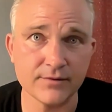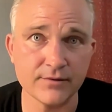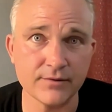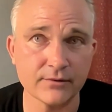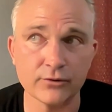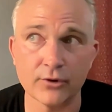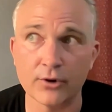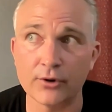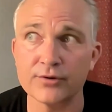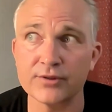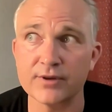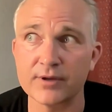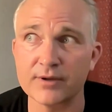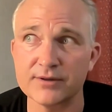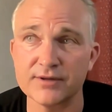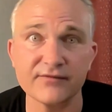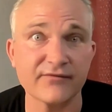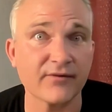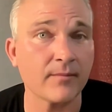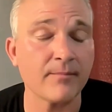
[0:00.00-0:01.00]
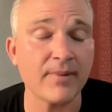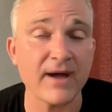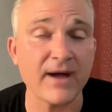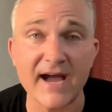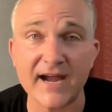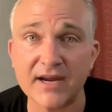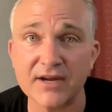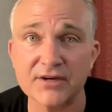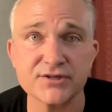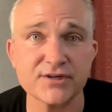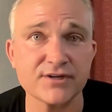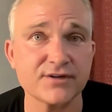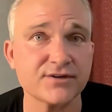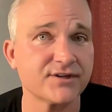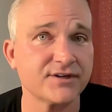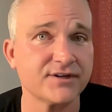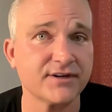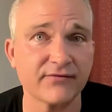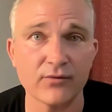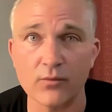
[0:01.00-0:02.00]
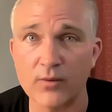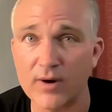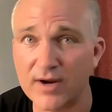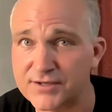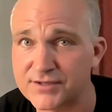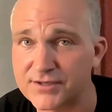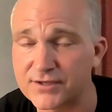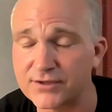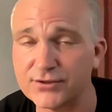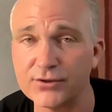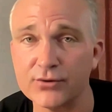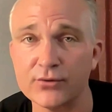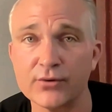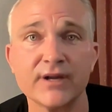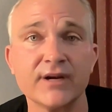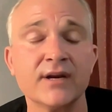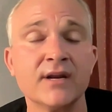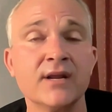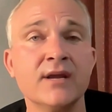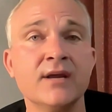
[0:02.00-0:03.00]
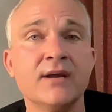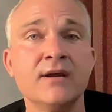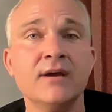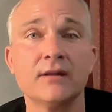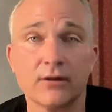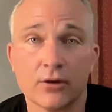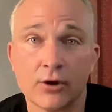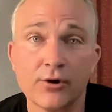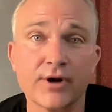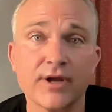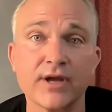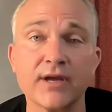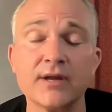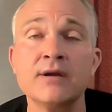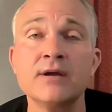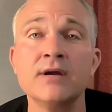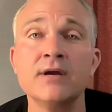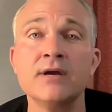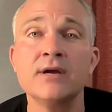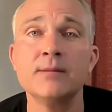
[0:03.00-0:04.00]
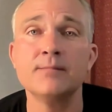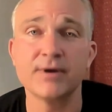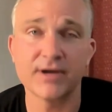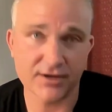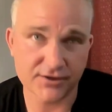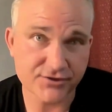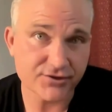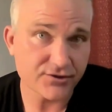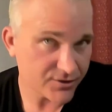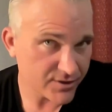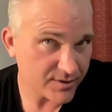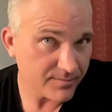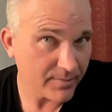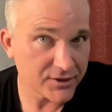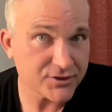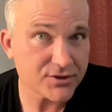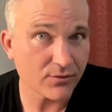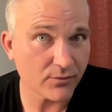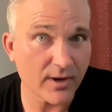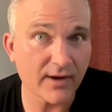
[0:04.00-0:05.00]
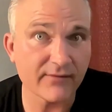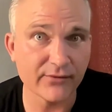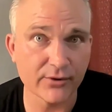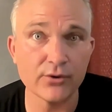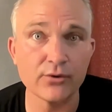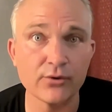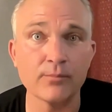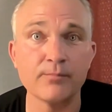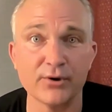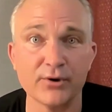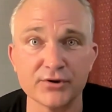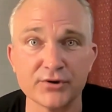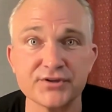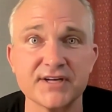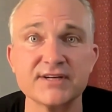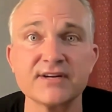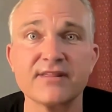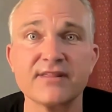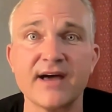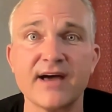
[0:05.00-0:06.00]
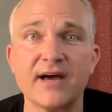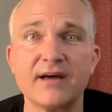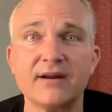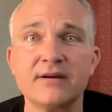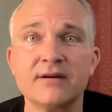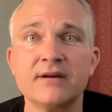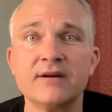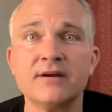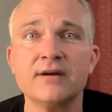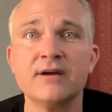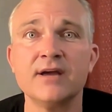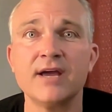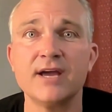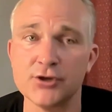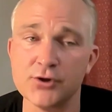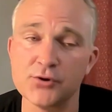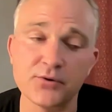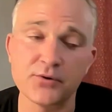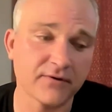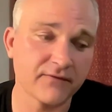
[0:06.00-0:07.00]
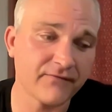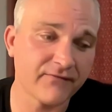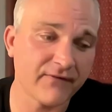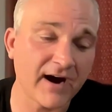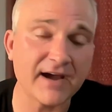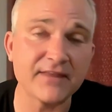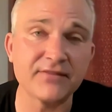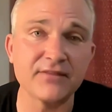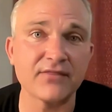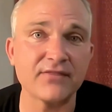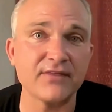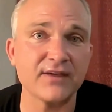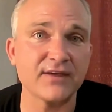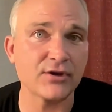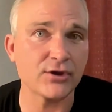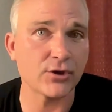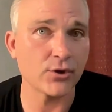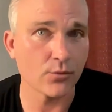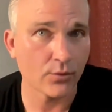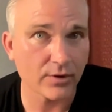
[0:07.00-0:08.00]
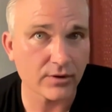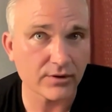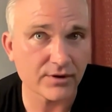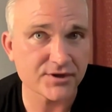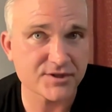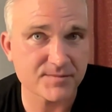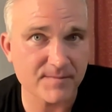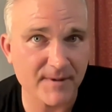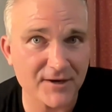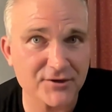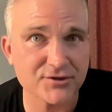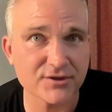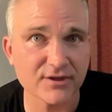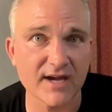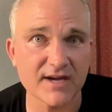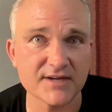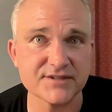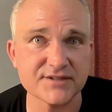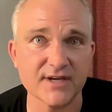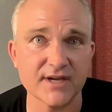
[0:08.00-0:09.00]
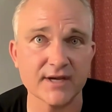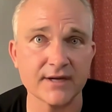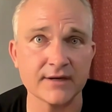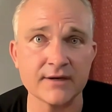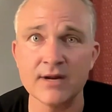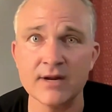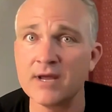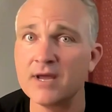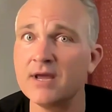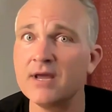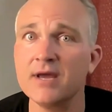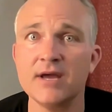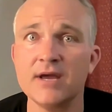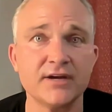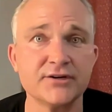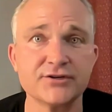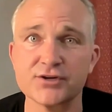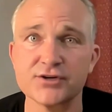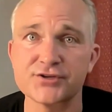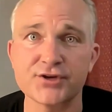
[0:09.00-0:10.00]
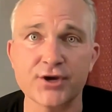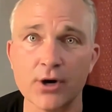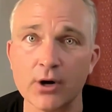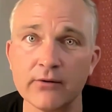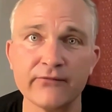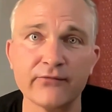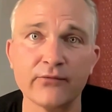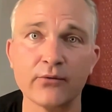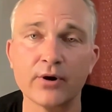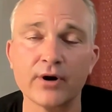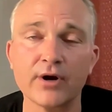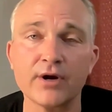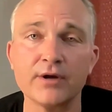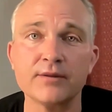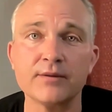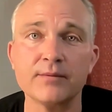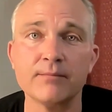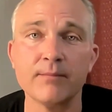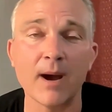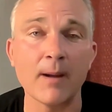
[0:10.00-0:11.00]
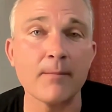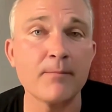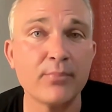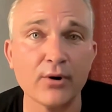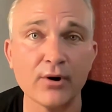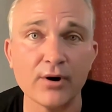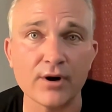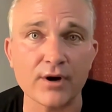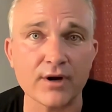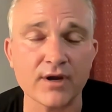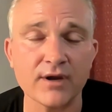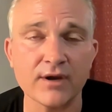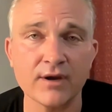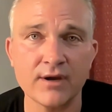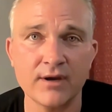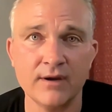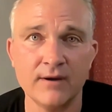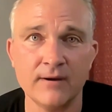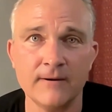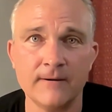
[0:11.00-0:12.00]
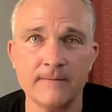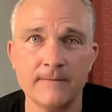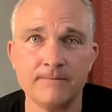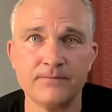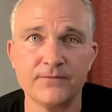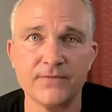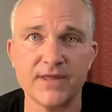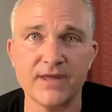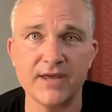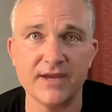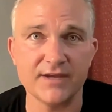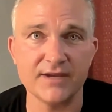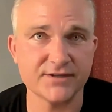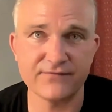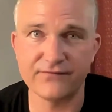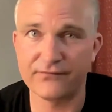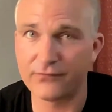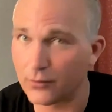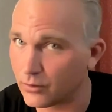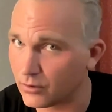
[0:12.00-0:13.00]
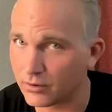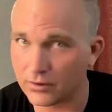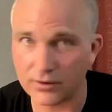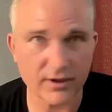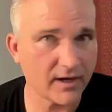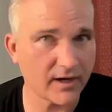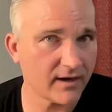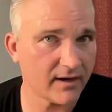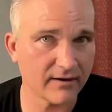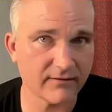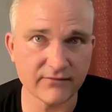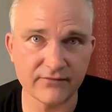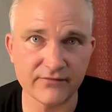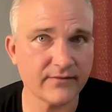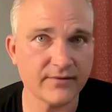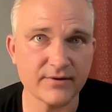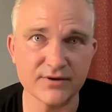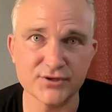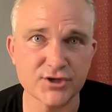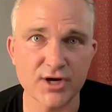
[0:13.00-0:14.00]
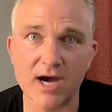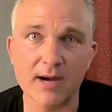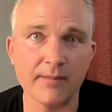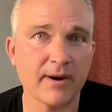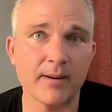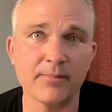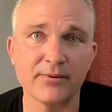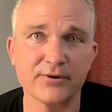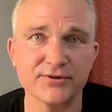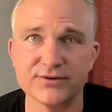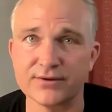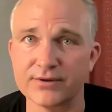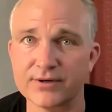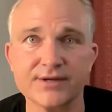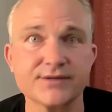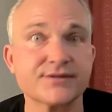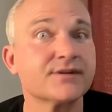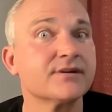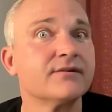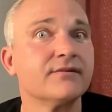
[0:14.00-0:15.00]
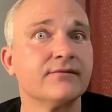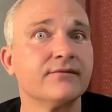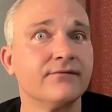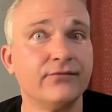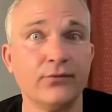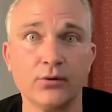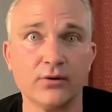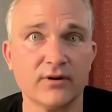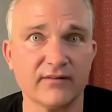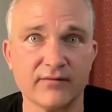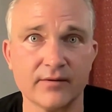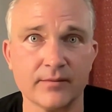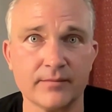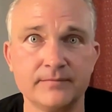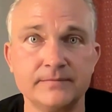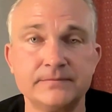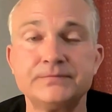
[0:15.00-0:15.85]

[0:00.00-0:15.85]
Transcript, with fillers: learn the different packages, the different ways to do it, learn it because there's a bunch of revenue built into that. And you can find the thing that you really specialize in and just go for it. My book is full of job opportunities, full of them.